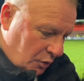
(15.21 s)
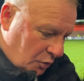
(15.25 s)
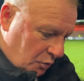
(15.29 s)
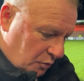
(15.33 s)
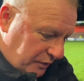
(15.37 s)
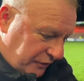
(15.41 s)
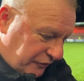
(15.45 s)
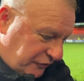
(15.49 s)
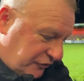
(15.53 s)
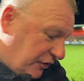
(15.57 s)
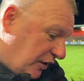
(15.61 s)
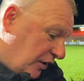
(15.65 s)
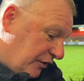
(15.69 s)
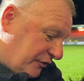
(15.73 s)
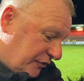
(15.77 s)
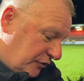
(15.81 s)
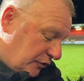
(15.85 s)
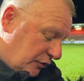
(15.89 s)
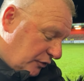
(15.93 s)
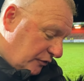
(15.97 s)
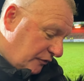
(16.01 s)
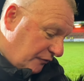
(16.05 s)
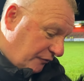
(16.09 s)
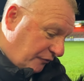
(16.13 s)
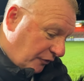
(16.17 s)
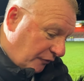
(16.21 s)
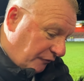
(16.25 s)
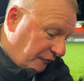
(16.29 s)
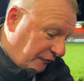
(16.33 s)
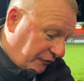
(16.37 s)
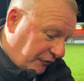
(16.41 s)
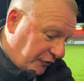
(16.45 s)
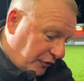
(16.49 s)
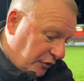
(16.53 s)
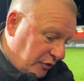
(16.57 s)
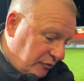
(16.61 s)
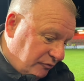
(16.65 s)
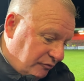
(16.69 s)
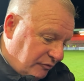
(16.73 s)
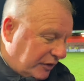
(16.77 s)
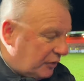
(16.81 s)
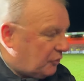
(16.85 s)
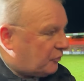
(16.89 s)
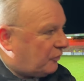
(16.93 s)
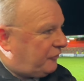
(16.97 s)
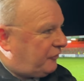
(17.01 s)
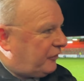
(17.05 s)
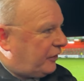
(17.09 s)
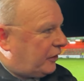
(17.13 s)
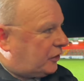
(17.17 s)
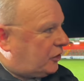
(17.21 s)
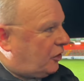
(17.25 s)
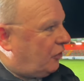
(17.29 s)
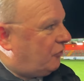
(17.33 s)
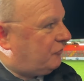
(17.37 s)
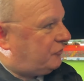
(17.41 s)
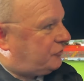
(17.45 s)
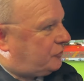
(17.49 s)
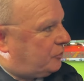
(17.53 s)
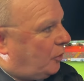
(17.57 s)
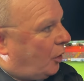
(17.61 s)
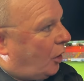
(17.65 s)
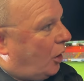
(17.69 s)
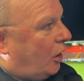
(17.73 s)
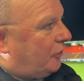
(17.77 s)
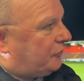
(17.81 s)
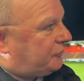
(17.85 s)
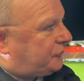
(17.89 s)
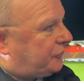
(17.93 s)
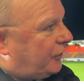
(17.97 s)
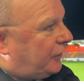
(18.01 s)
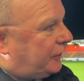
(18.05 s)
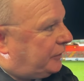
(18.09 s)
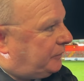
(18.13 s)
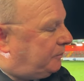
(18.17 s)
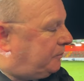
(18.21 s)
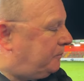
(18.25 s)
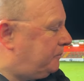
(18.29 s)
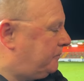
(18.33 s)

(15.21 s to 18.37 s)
We started on the front foot. I think we're very comfortable at half time.